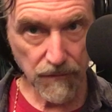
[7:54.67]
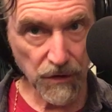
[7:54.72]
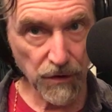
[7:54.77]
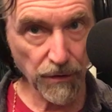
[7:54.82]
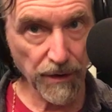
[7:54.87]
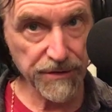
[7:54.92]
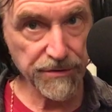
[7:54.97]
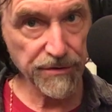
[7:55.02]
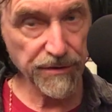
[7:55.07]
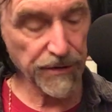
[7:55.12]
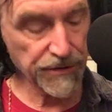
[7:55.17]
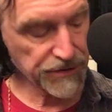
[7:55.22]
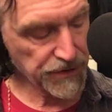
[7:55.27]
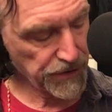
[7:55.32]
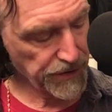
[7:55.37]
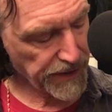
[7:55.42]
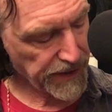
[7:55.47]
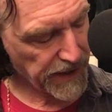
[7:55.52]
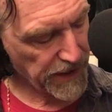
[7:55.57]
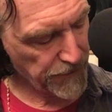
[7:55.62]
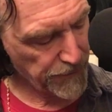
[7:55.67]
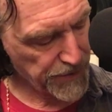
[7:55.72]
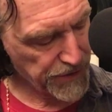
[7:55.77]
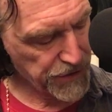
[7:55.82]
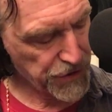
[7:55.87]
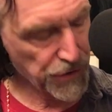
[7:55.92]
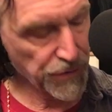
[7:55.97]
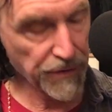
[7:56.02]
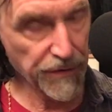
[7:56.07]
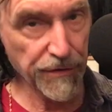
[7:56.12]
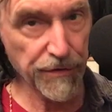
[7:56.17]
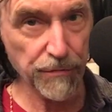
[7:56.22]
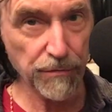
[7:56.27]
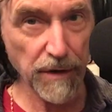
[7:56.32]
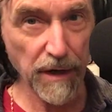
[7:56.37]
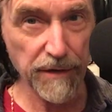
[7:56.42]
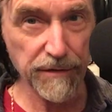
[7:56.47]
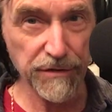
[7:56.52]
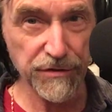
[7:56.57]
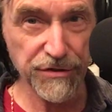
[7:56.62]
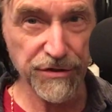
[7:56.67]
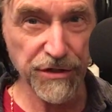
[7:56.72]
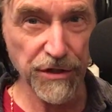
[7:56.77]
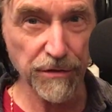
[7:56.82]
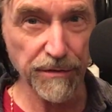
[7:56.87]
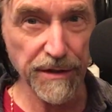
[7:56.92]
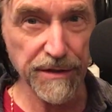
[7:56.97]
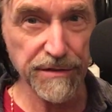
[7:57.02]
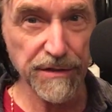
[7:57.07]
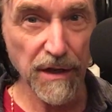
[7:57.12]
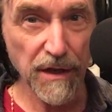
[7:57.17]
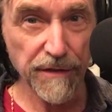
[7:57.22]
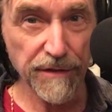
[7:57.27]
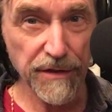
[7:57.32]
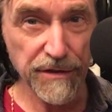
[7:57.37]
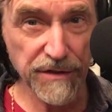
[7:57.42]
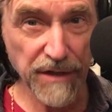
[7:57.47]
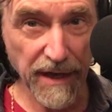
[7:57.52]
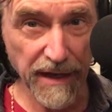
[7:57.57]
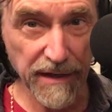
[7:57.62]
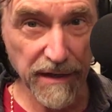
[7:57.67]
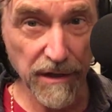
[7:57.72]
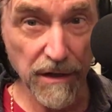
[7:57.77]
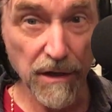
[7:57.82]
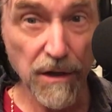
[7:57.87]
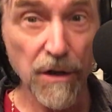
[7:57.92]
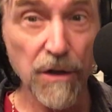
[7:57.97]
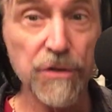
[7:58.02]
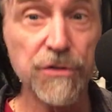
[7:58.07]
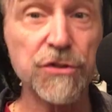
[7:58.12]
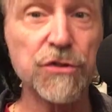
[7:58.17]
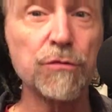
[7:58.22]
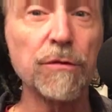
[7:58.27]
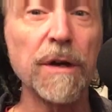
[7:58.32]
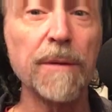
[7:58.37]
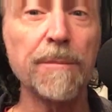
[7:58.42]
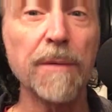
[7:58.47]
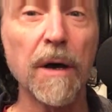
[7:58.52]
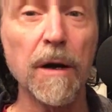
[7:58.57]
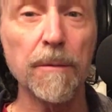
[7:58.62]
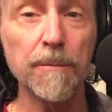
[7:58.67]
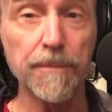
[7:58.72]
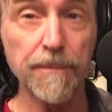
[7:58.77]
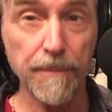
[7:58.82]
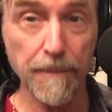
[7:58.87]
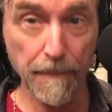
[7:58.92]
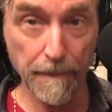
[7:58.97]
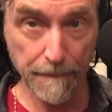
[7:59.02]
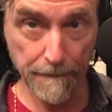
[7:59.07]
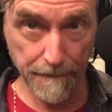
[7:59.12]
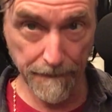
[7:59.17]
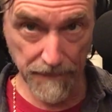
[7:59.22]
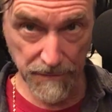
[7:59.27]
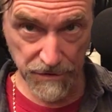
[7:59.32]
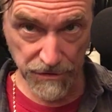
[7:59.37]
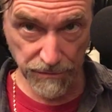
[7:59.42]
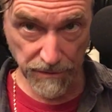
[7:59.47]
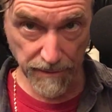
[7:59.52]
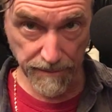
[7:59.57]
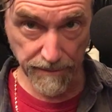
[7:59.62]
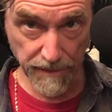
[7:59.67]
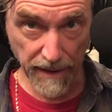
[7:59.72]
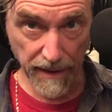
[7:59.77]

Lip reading: All right, so there's a lick I've been doing throughout the series. This kind of sweep up, sweep